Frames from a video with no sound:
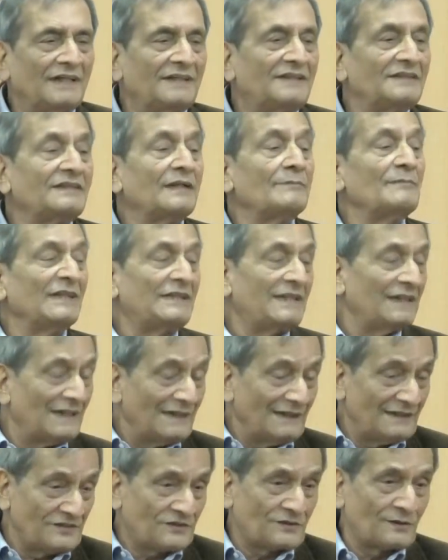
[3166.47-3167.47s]
It is a
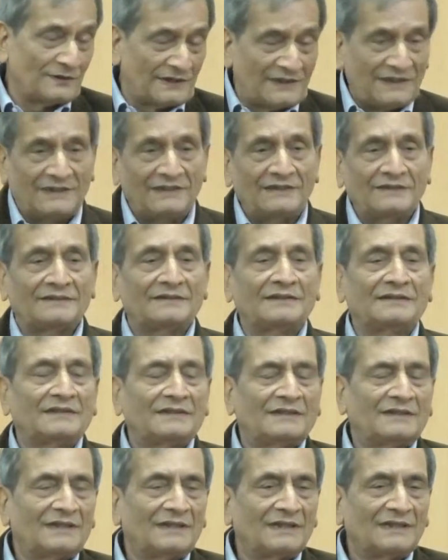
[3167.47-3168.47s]
mythical story
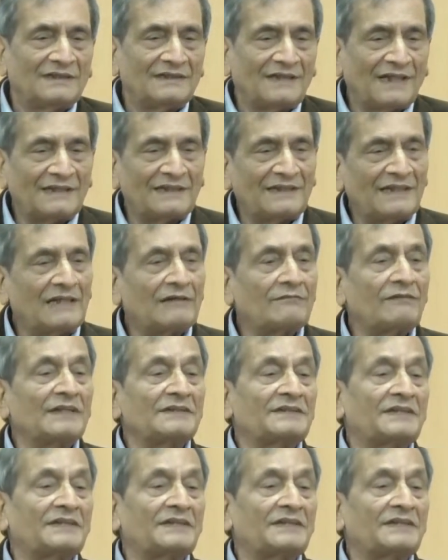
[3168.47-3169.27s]
that there